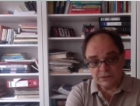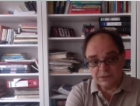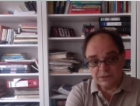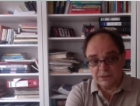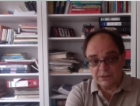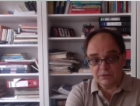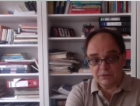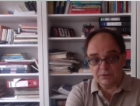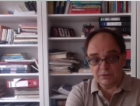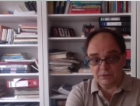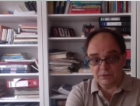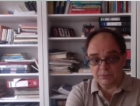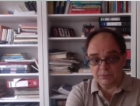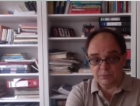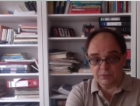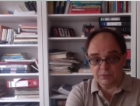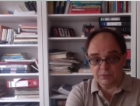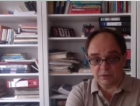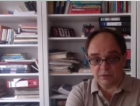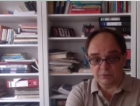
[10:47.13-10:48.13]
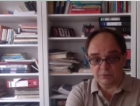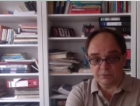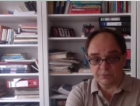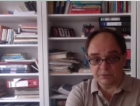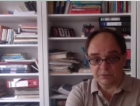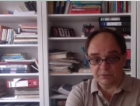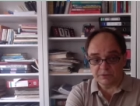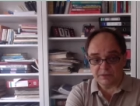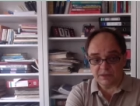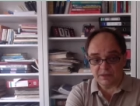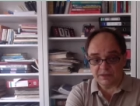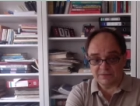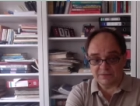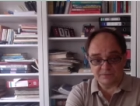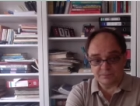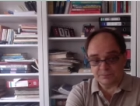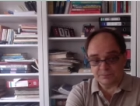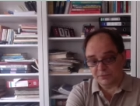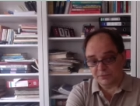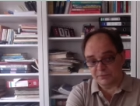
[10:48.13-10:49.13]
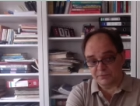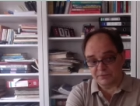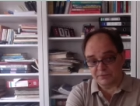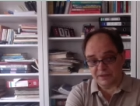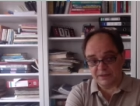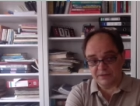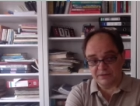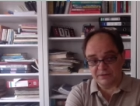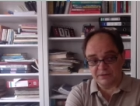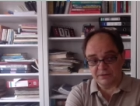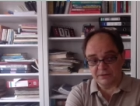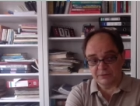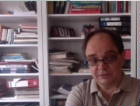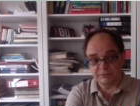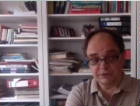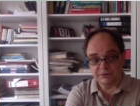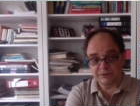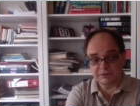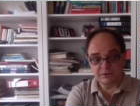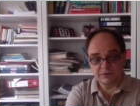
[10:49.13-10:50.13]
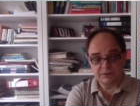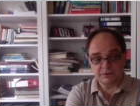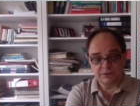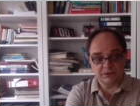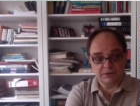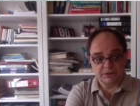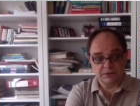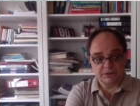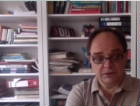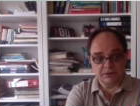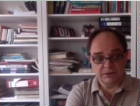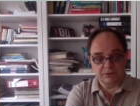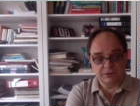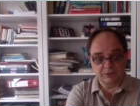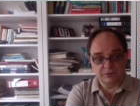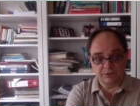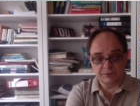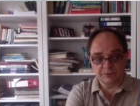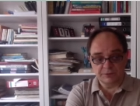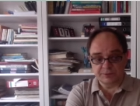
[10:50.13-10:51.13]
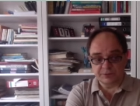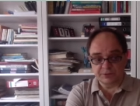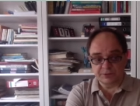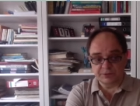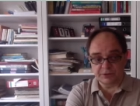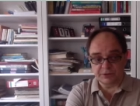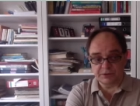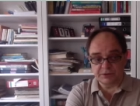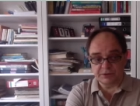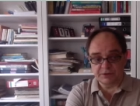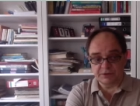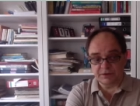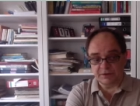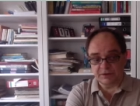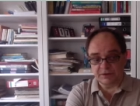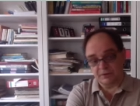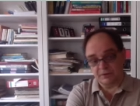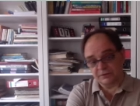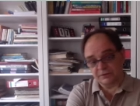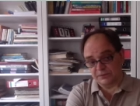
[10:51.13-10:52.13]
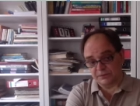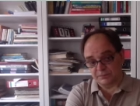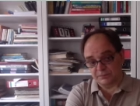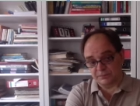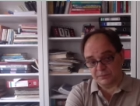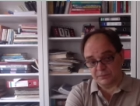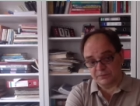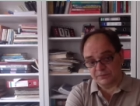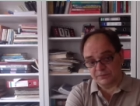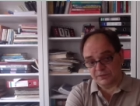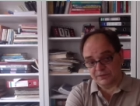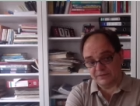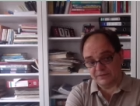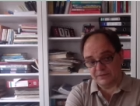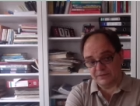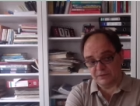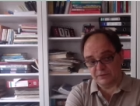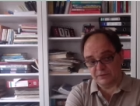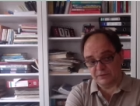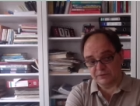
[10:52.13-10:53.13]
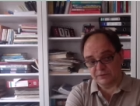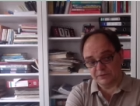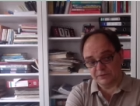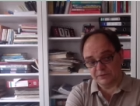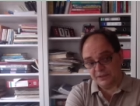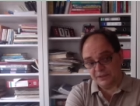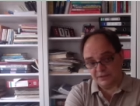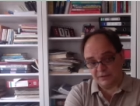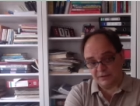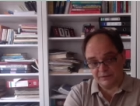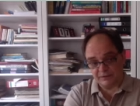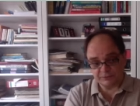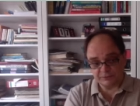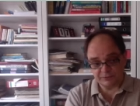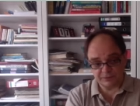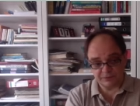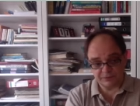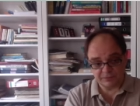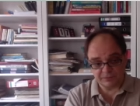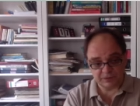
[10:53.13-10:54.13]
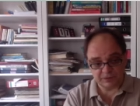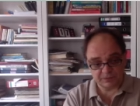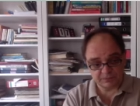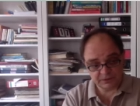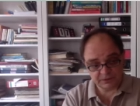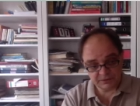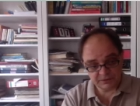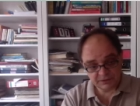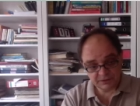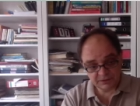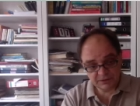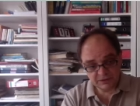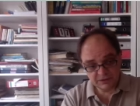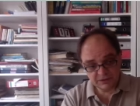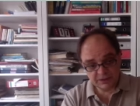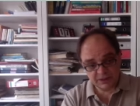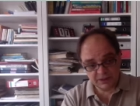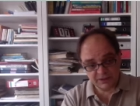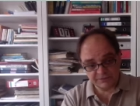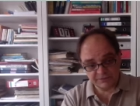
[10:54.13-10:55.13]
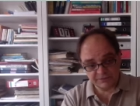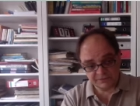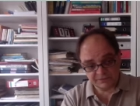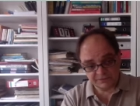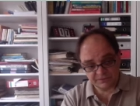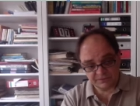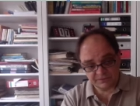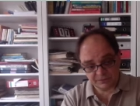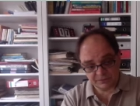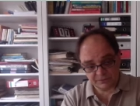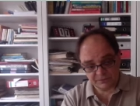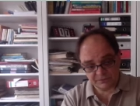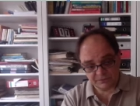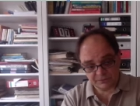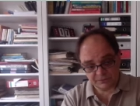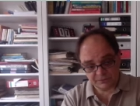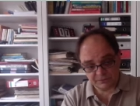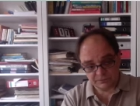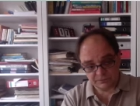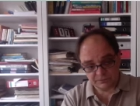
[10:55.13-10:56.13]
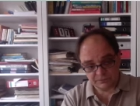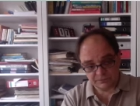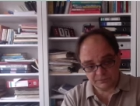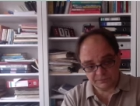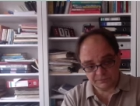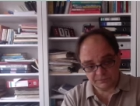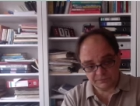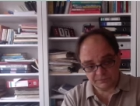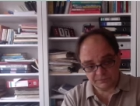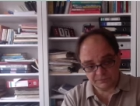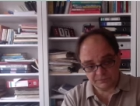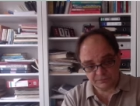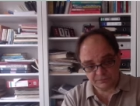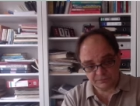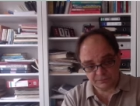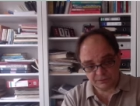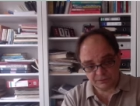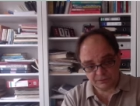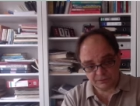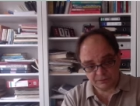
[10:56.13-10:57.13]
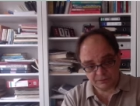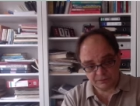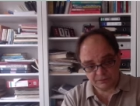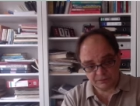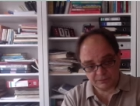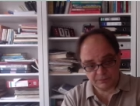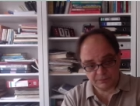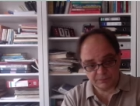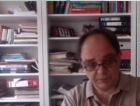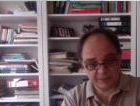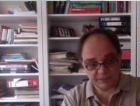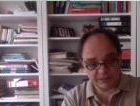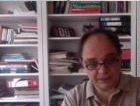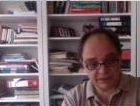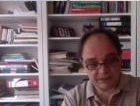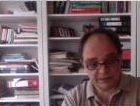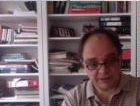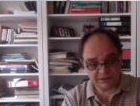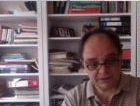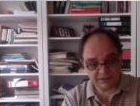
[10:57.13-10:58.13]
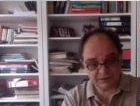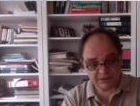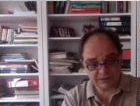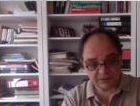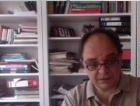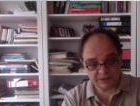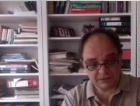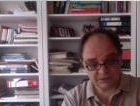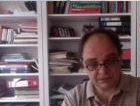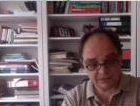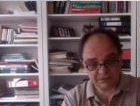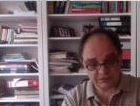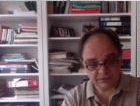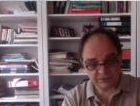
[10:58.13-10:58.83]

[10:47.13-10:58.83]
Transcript: In Dortmund, Augsburg, both like the over. In Wolfsburg, Köln, they also both like the over. Here I have to admit, as it's also just barely indicated,